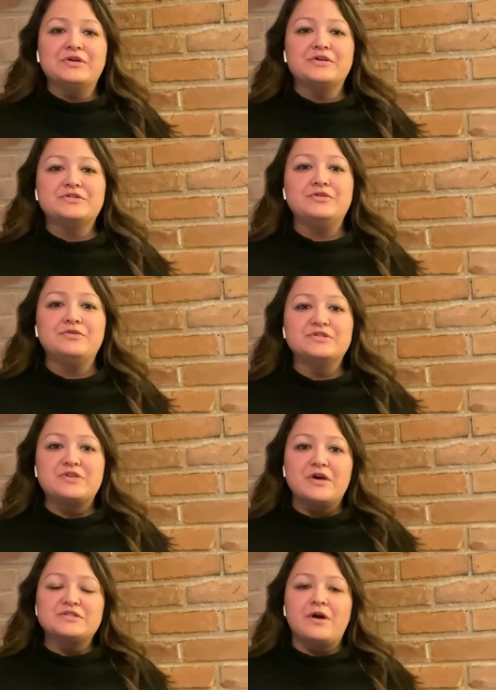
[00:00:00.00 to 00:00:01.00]
here to
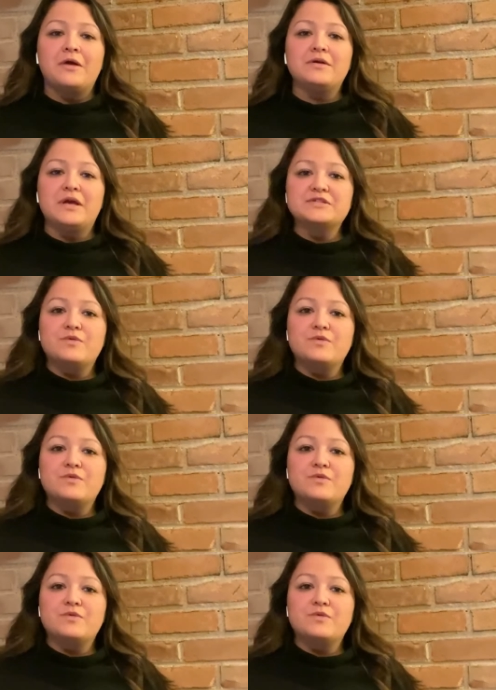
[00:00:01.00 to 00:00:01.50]
discuss our next